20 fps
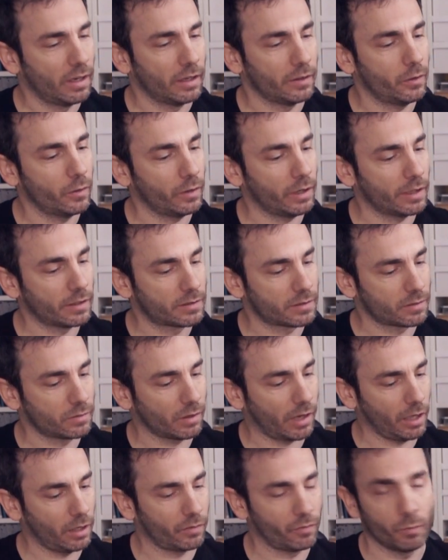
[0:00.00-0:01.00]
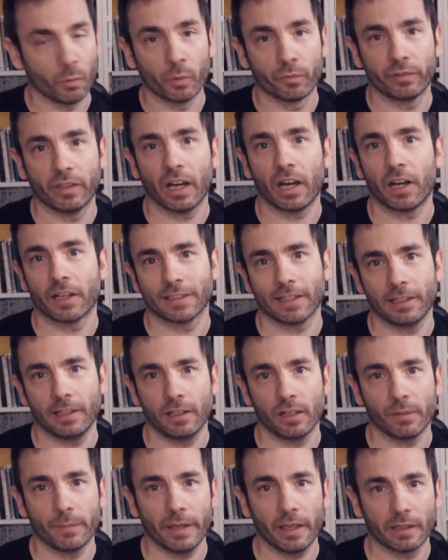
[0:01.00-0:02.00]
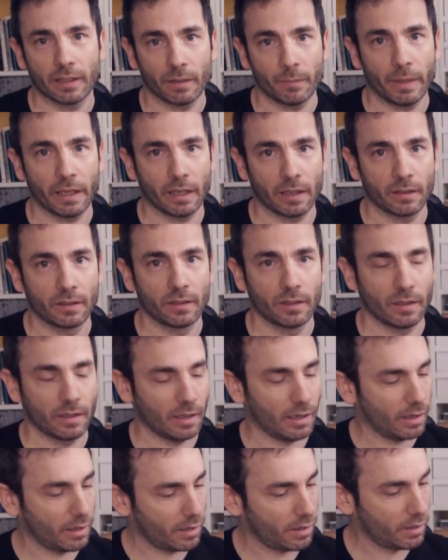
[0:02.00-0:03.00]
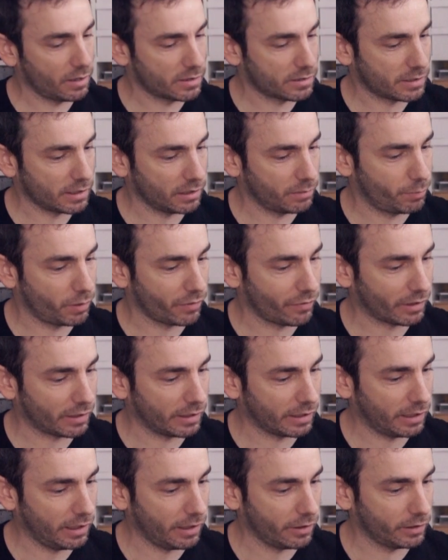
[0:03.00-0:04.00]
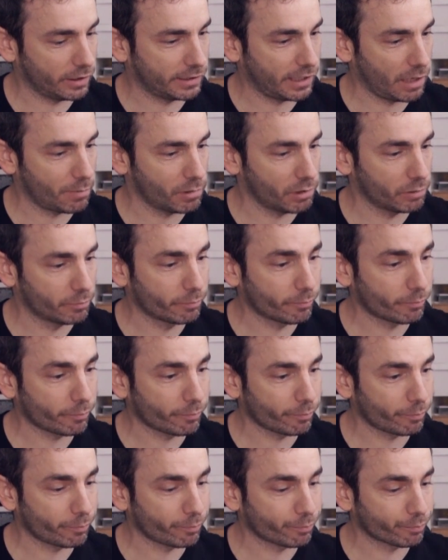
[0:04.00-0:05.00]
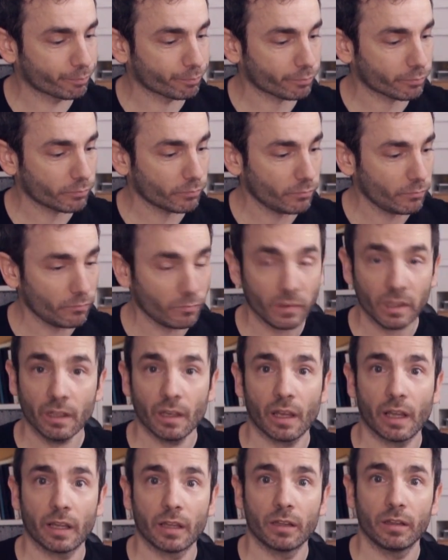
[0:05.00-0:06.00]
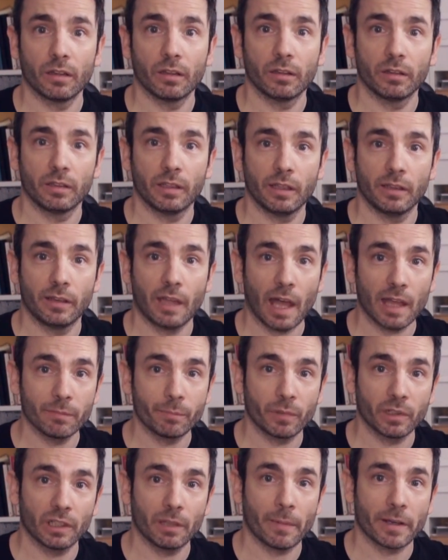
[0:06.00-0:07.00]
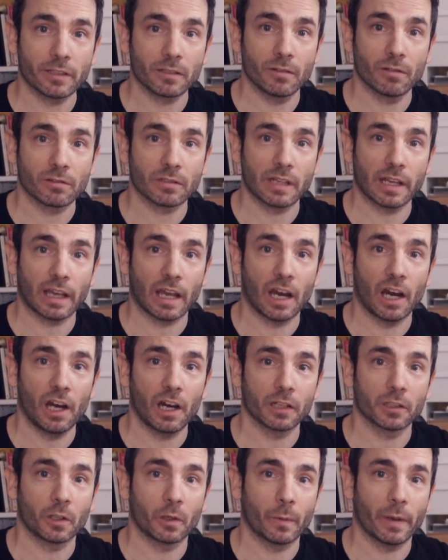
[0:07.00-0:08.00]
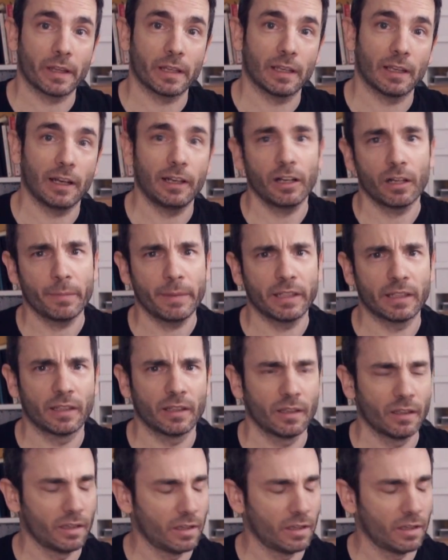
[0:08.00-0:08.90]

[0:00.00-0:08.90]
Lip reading: units to kind of move the heart a little bit and make it sit perfectly here on the table. And that pretty much looks like a heart already, a little bit.